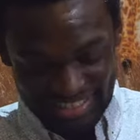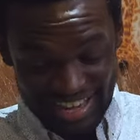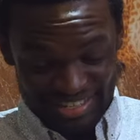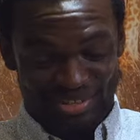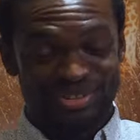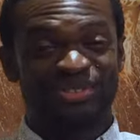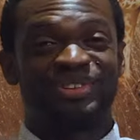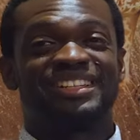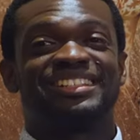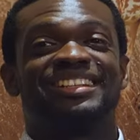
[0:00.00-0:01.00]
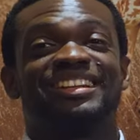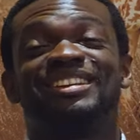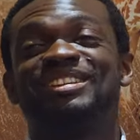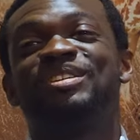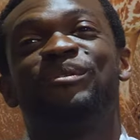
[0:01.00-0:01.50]

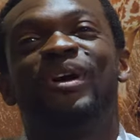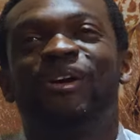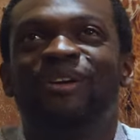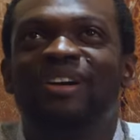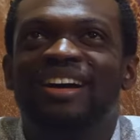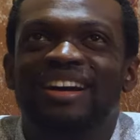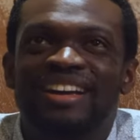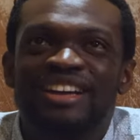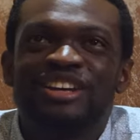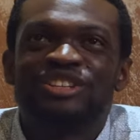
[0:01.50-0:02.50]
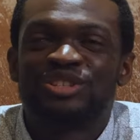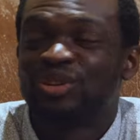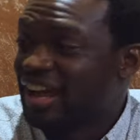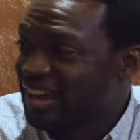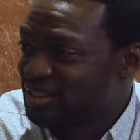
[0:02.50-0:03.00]
Well,
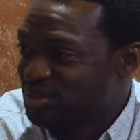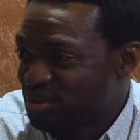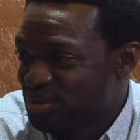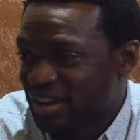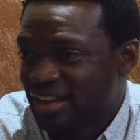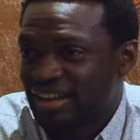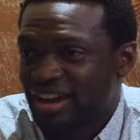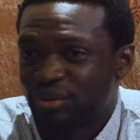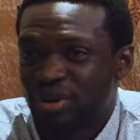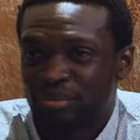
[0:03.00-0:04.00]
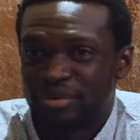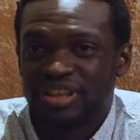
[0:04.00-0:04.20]
so like I told you earlier, I grew up in